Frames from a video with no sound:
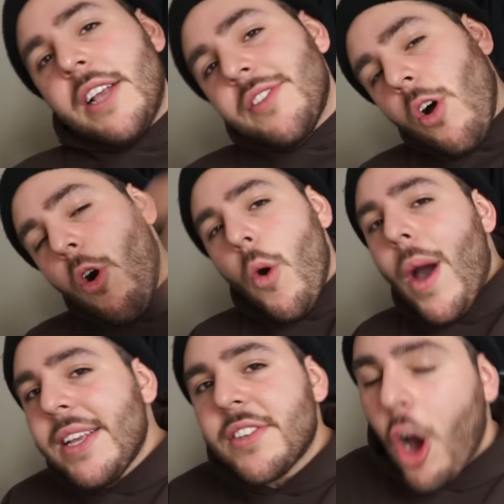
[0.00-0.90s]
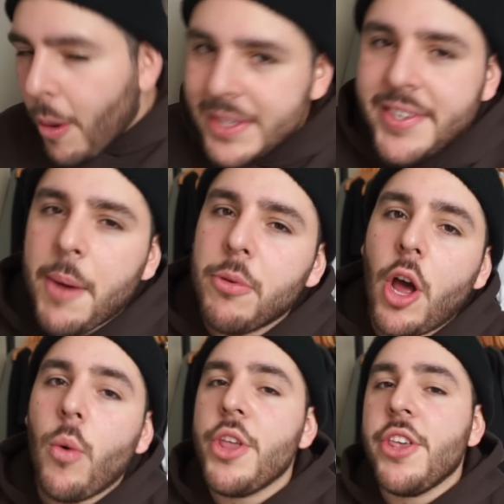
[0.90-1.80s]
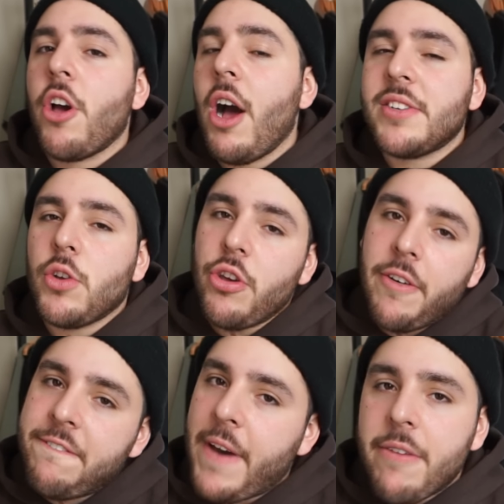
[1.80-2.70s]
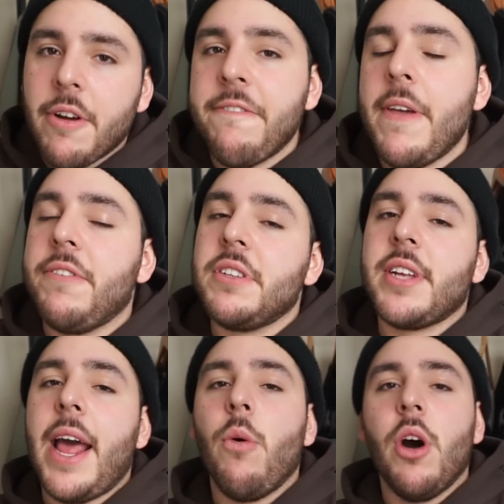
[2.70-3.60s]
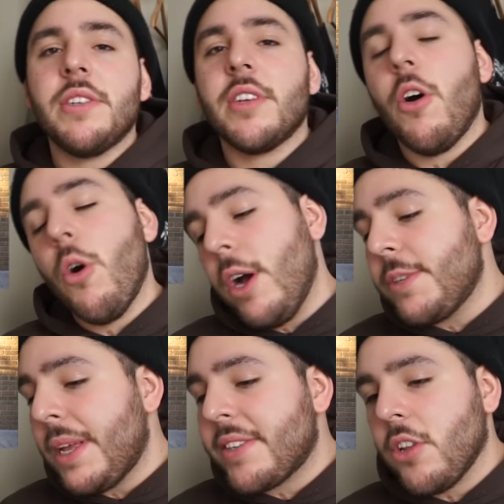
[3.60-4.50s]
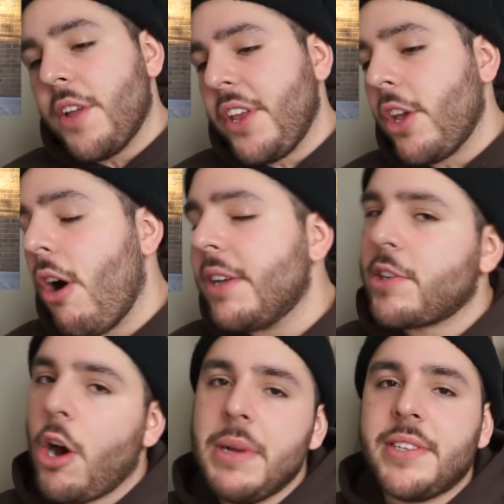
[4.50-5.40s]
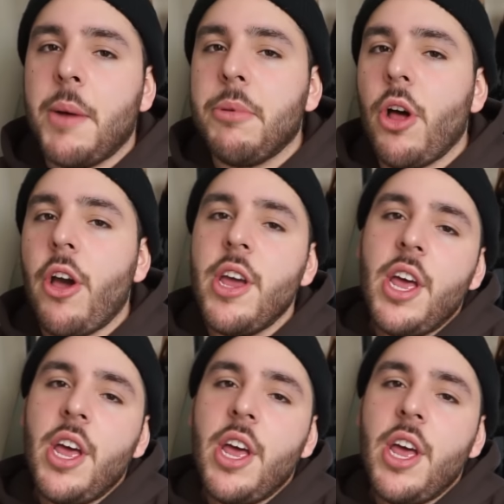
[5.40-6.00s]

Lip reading: As always, comment down below what you guys thought your favorite fit for today was. It always means a lot that you guys comment down below